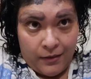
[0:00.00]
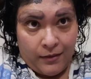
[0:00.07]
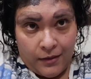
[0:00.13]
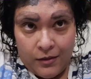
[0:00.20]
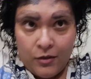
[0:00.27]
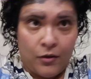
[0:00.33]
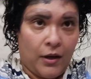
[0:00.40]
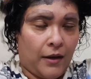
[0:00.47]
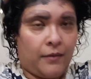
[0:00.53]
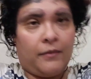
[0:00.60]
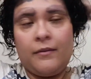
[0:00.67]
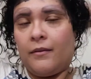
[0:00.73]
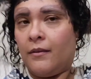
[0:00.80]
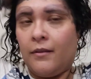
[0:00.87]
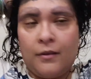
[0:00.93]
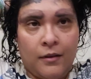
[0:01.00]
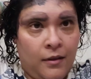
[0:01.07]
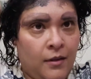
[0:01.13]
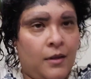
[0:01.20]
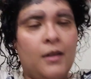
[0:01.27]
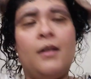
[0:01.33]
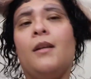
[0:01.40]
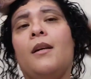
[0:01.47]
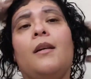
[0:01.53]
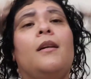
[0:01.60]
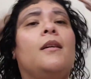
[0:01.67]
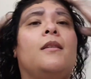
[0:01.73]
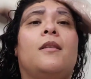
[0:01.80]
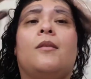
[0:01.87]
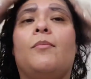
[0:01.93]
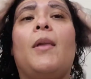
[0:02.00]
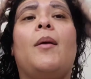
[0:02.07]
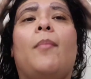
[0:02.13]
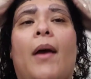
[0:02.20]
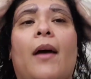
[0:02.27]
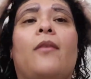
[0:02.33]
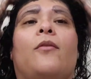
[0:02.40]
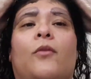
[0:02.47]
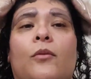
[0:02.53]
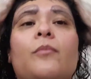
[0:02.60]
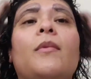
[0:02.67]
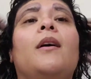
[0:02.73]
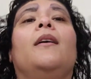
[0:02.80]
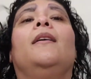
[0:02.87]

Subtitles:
It's okay. It's my bathroom.